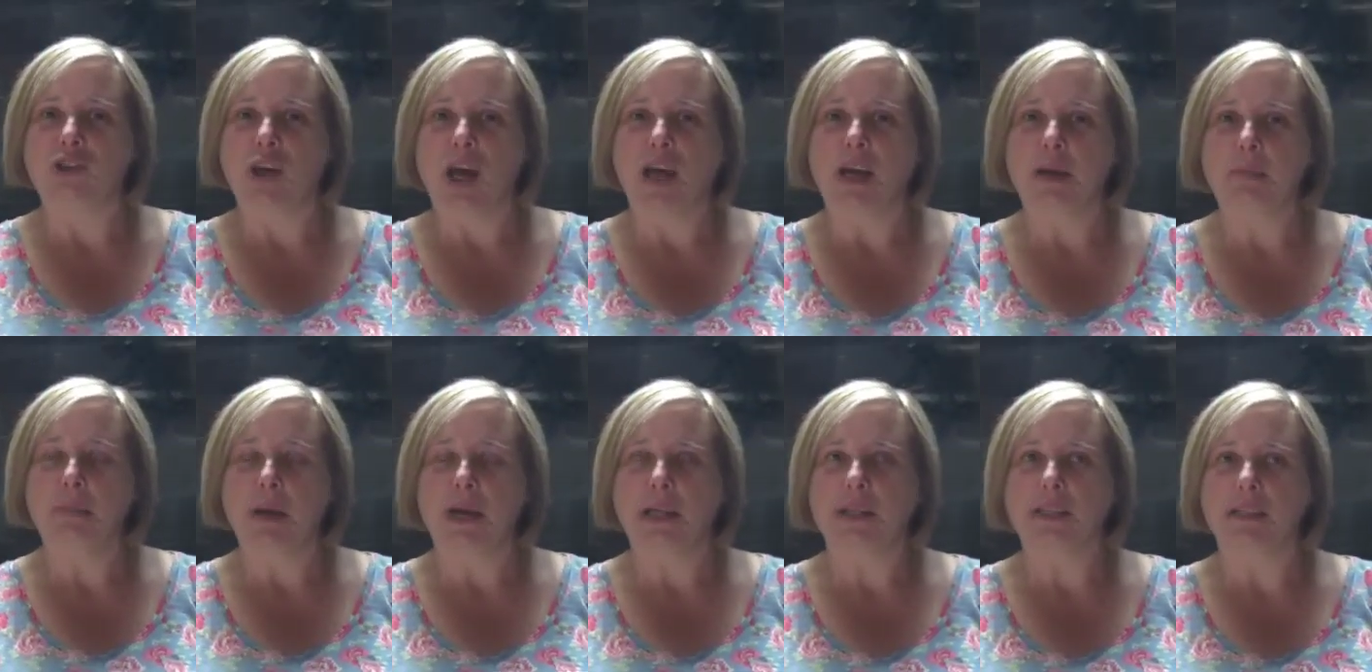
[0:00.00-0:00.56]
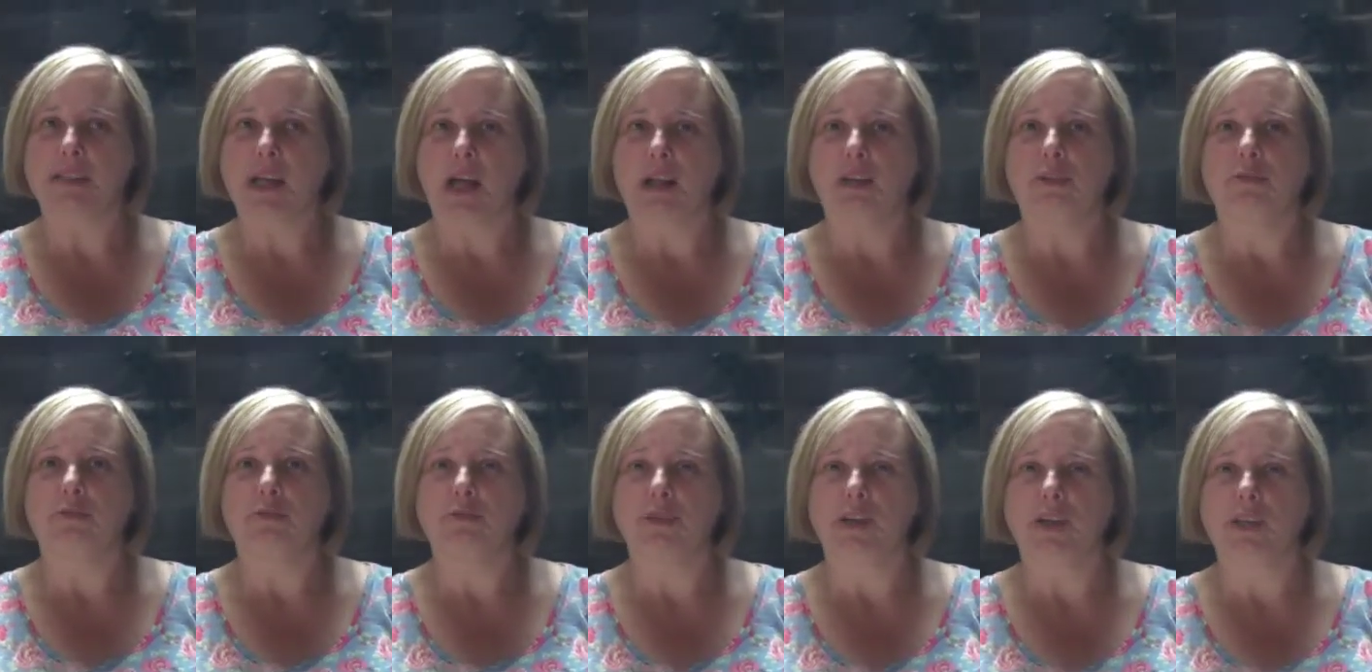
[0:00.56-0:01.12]
recommend
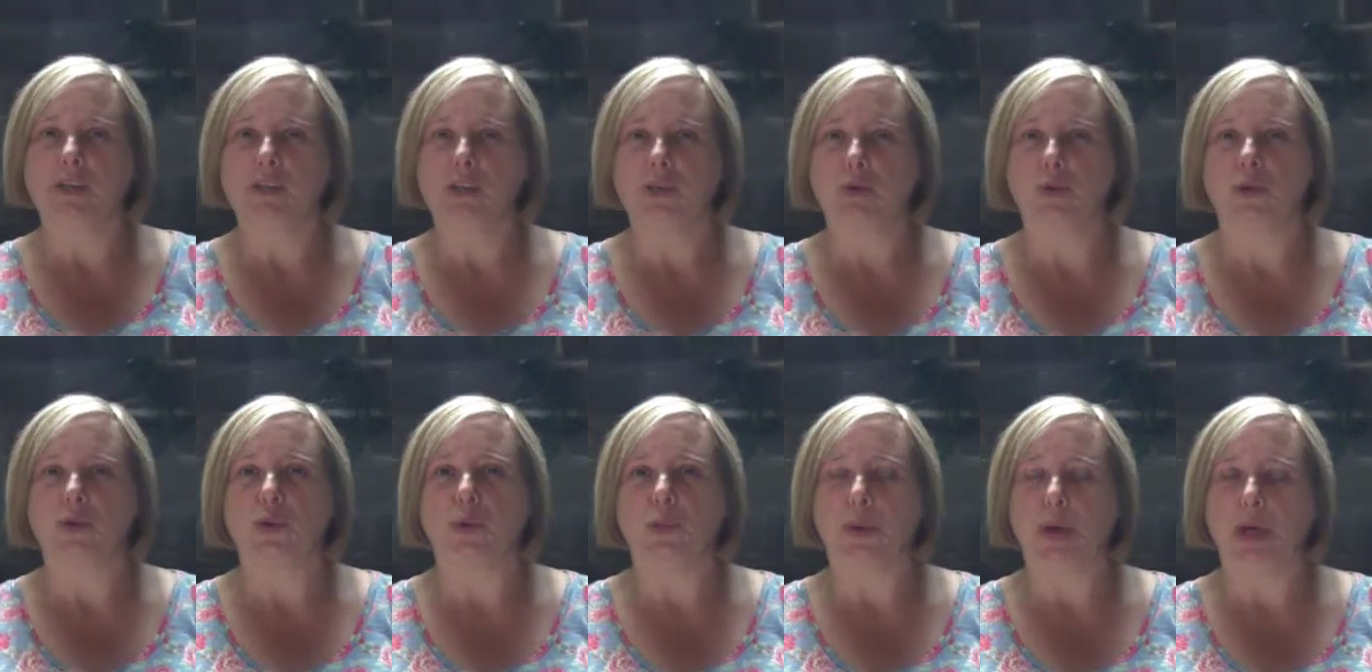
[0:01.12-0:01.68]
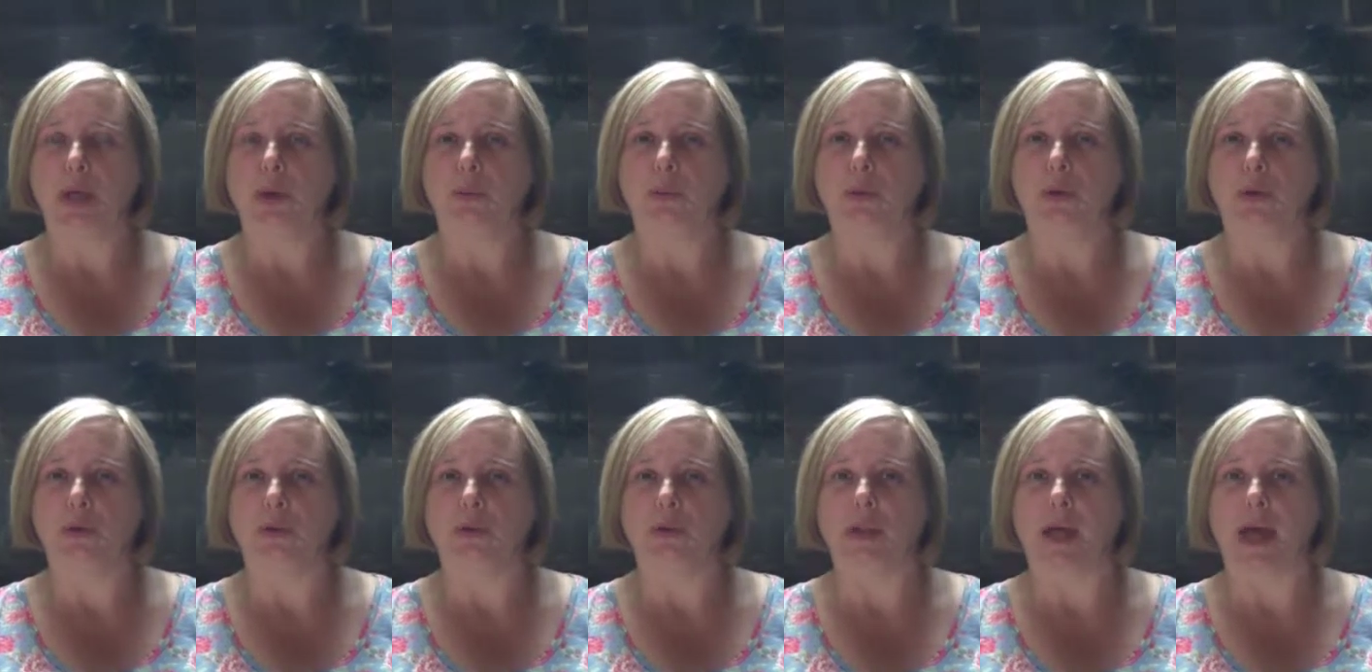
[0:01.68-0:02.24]
Alpha to other
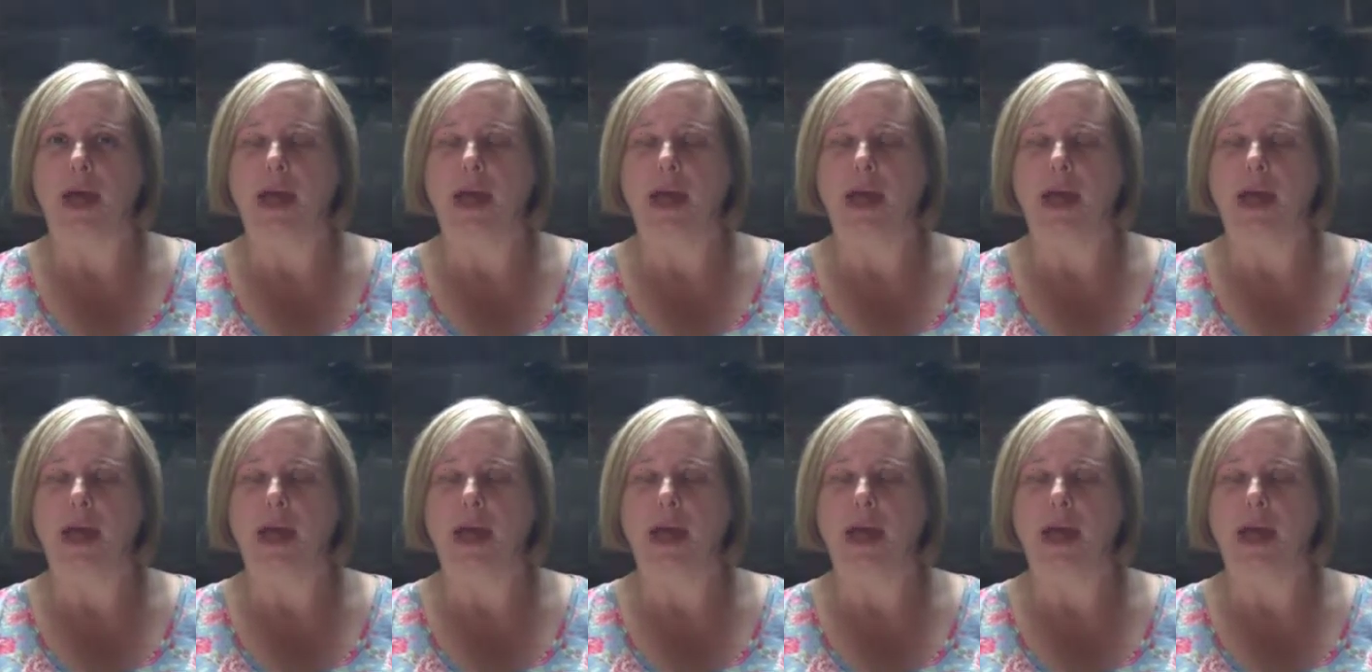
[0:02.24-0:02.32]
people.